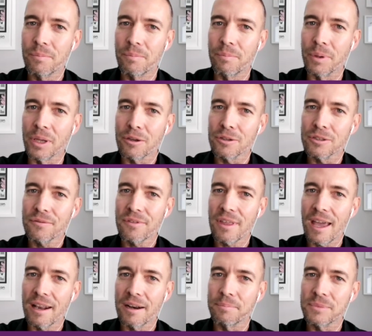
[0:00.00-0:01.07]
because of
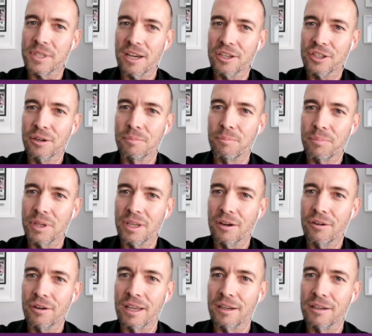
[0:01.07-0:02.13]
the adaptation
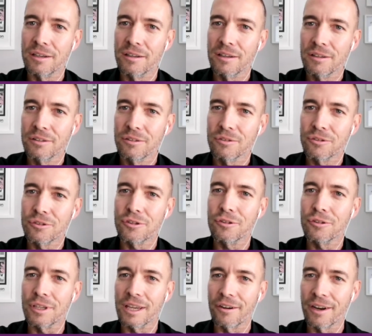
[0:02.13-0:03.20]
period
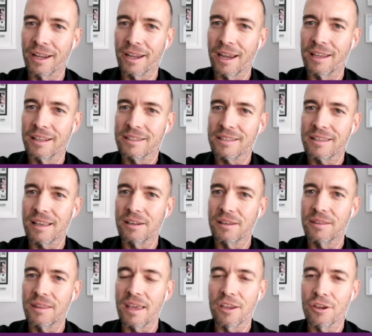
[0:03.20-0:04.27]
to hearing aids that
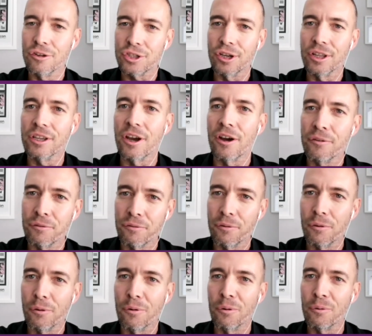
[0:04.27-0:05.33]
they usually go
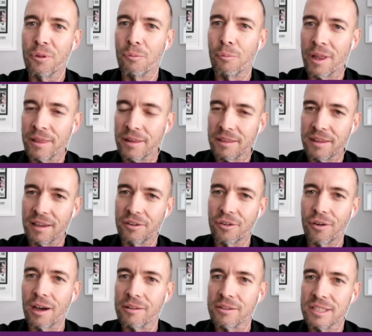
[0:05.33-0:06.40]
for the one that they
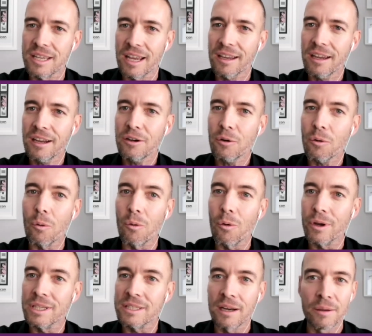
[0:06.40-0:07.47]
trialed second,
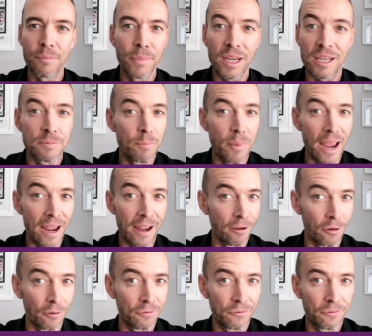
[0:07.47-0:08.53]
or is it a mixed bag of